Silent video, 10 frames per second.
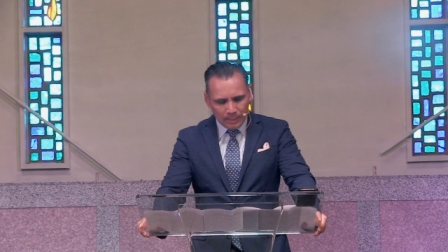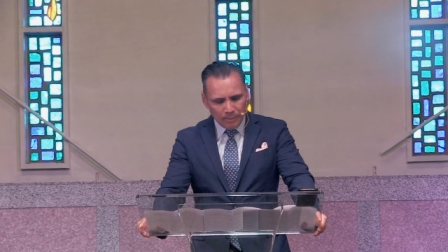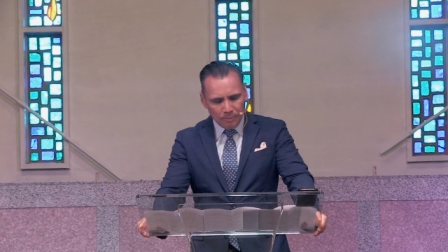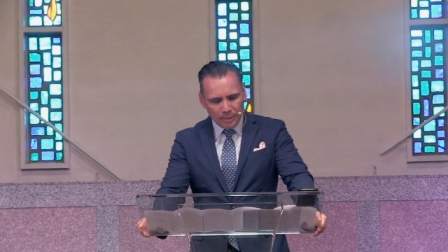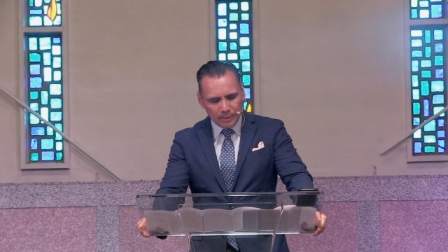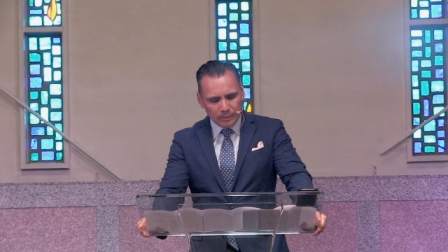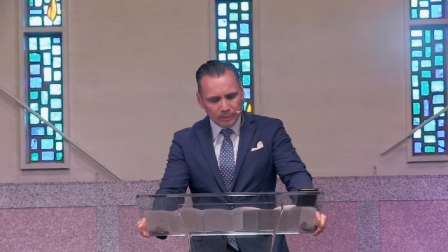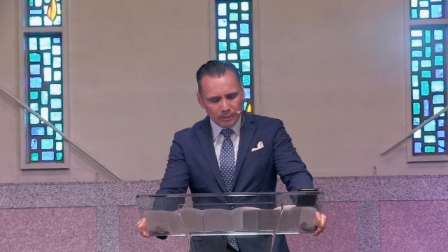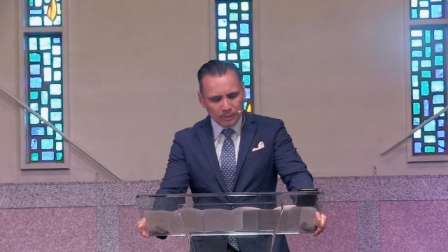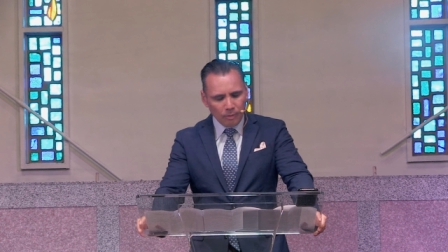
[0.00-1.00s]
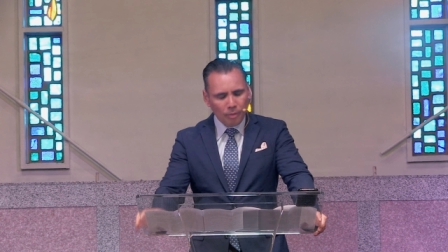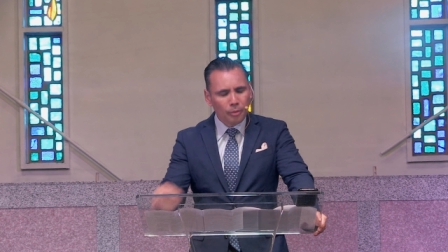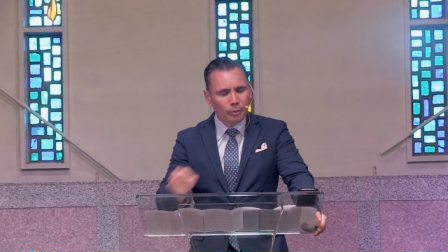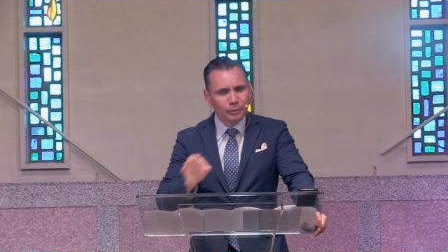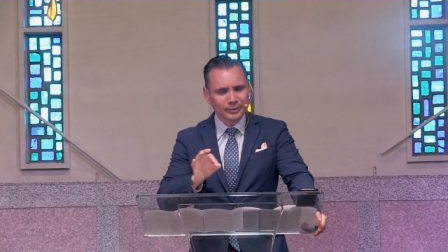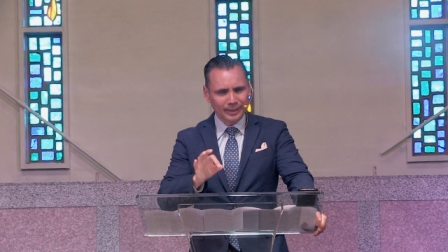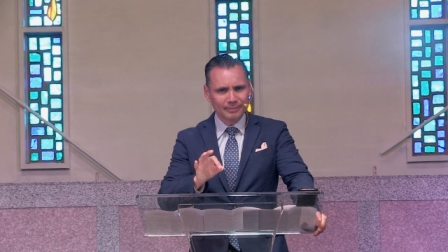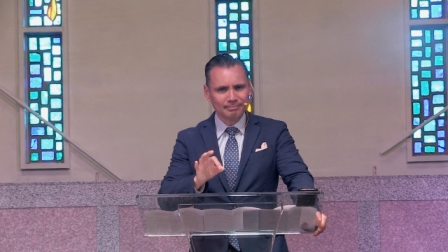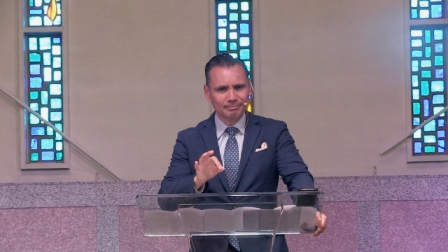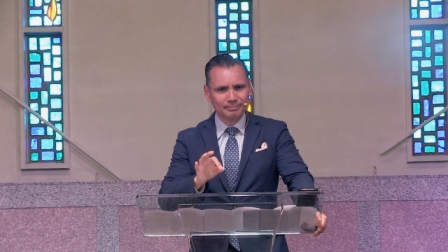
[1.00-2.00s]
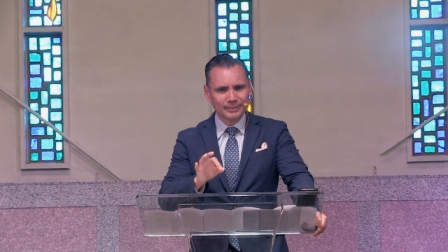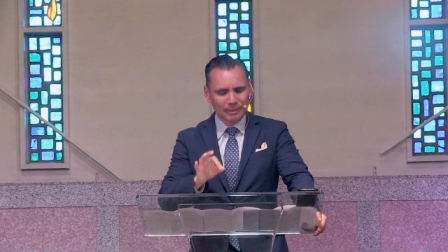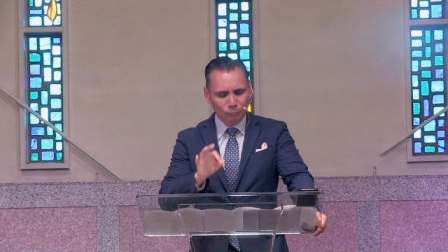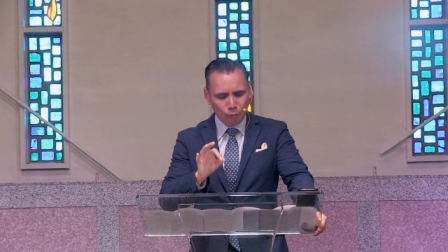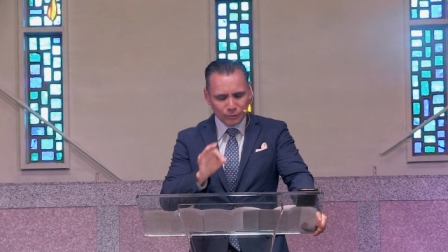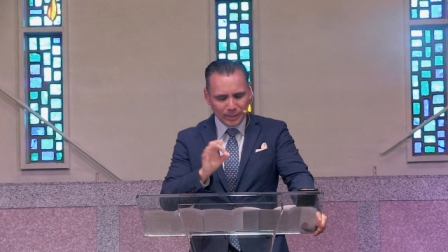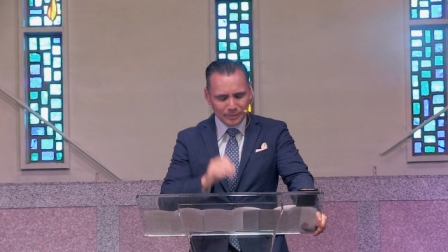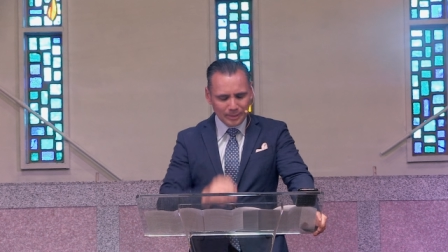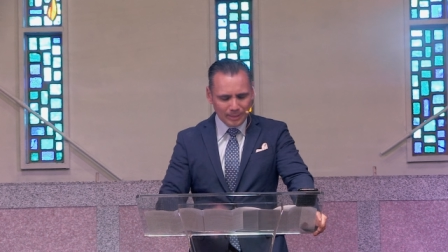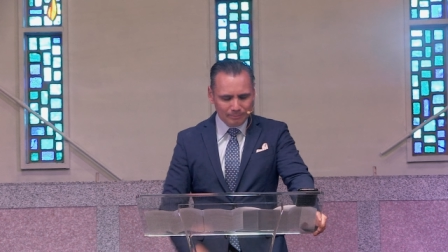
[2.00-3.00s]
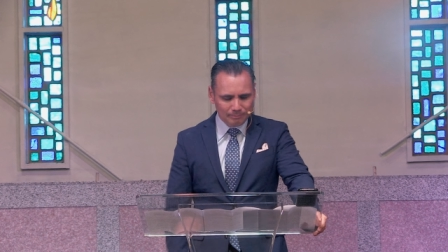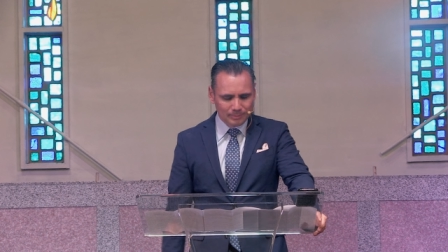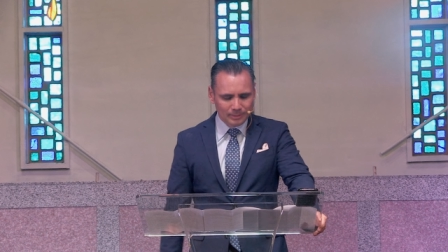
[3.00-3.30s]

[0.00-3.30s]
And then, thirdly, in verse 18,